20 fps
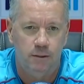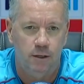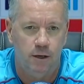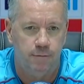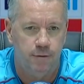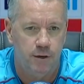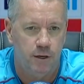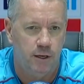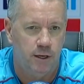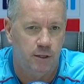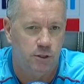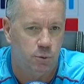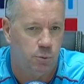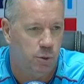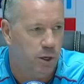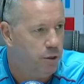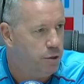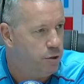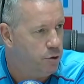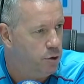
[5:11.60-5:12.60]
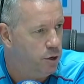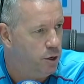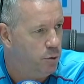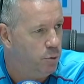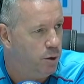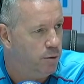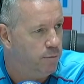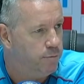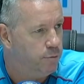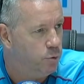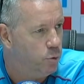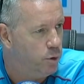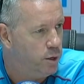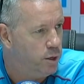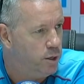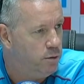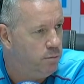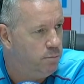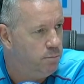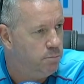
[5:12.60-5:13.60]
If he can get to 130,
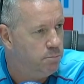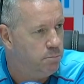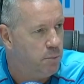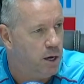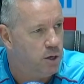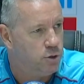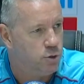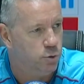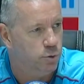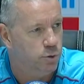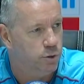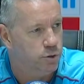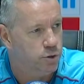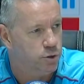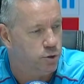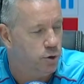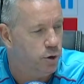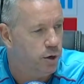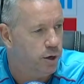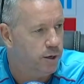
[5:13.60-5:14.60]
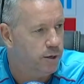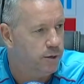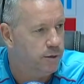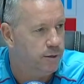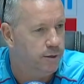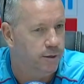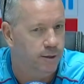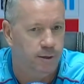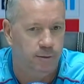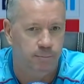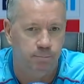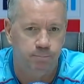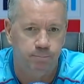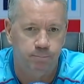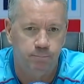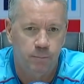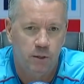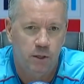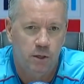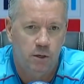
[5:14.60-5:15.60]
140, marshal the strike um,
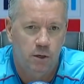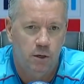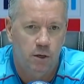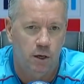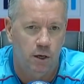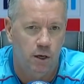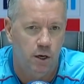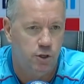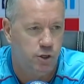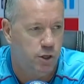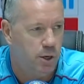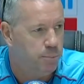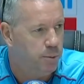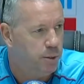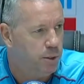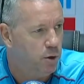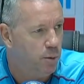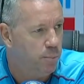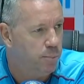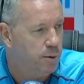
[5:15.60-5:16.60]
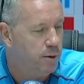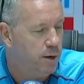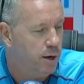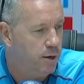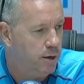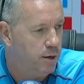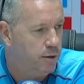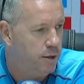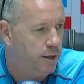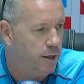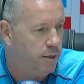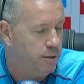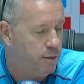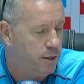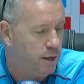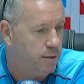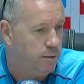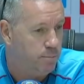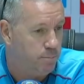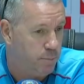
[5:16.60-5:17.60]
you know, shepherd the, uh, the, uh,
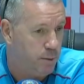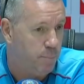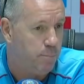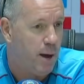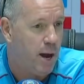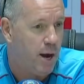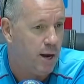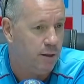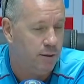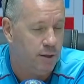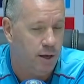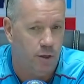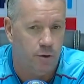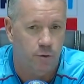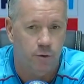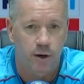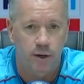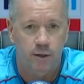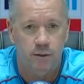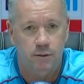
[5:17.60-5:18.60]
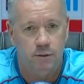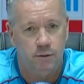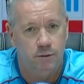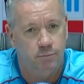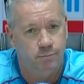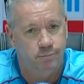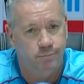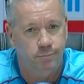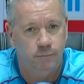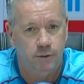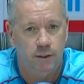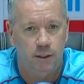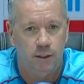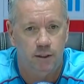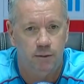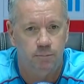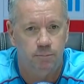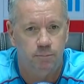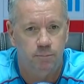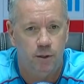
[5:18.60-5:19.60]
the, the, batting at the other end and,
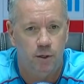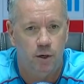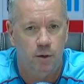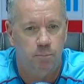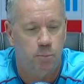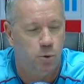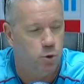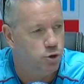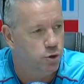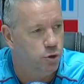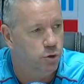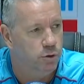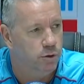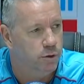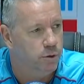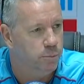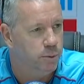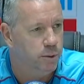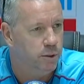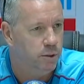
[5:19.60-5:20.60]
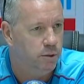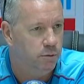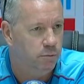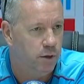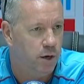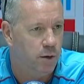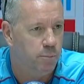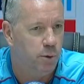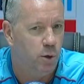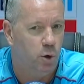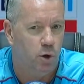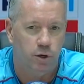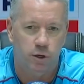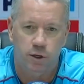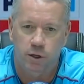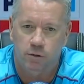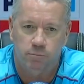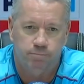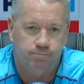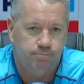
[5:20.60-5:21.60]
um, you know, push on. It'd be, that'd be
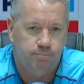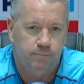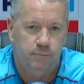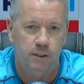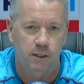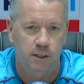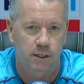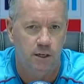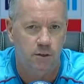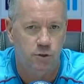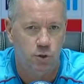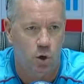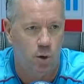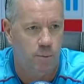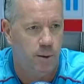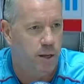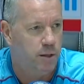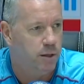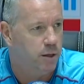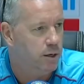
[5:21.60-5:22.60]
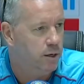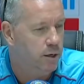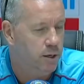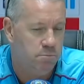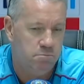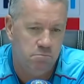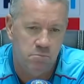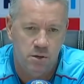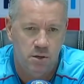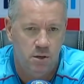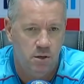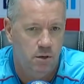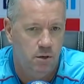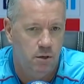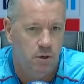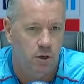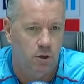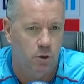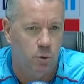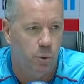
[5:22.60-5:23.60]
ideal. Uh, time out of the game,
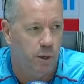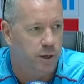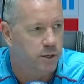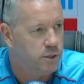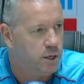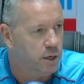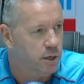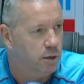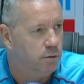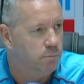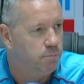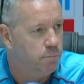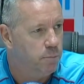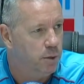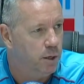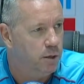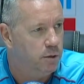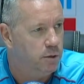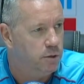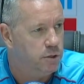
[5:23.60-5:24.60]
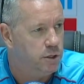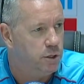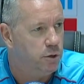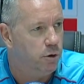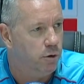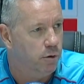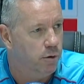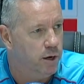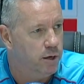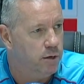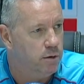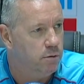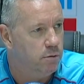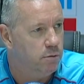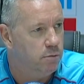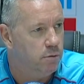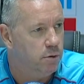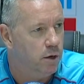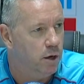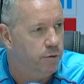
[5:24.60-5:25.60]
you know, the wicket's going to you know, deteriorate
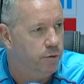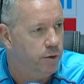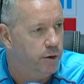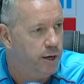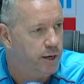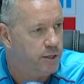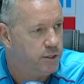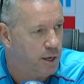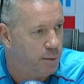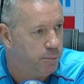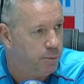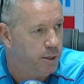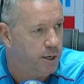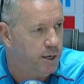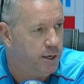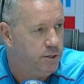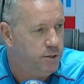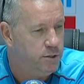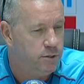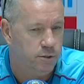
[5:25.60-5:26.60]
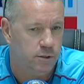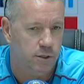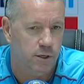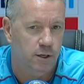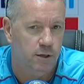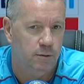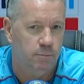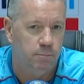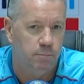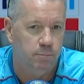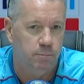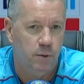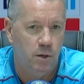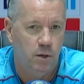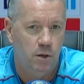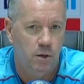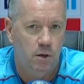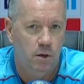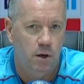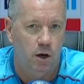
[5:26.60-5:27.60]
over the next couple of days. Um,
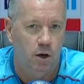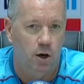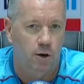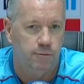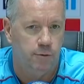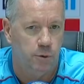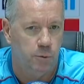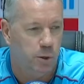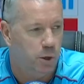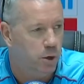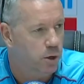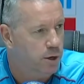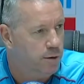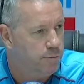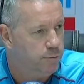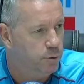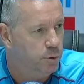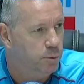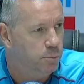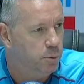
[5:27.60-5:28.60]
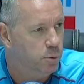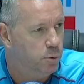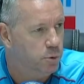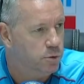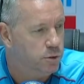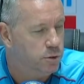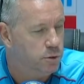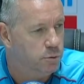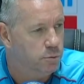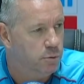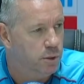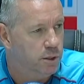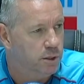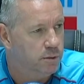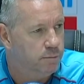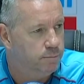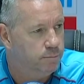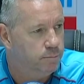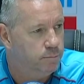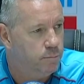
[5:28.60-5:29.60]
and hopefully we've got enough on the board to,
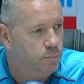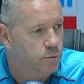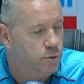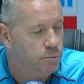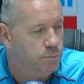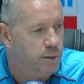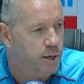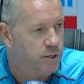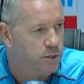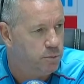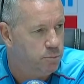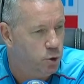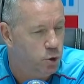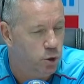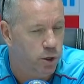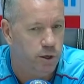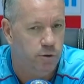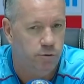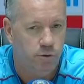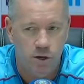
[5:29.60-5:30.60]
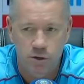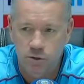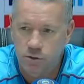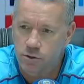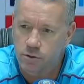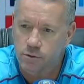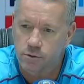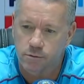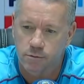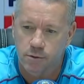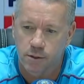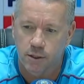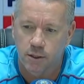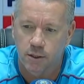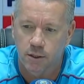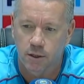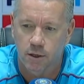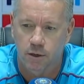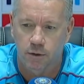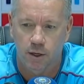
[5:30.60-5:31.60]
uh, to make some early inroads
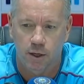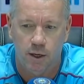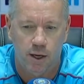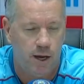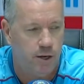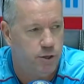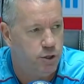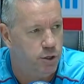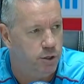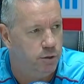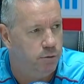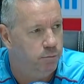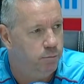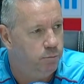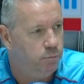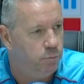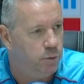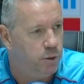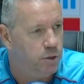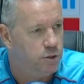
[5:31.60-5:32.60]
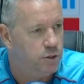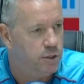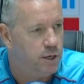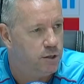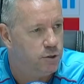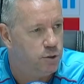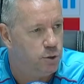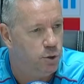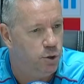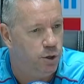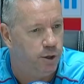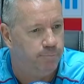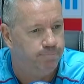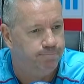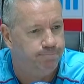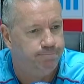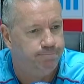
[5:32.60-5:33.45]
uh, and then cash in when it starts turning.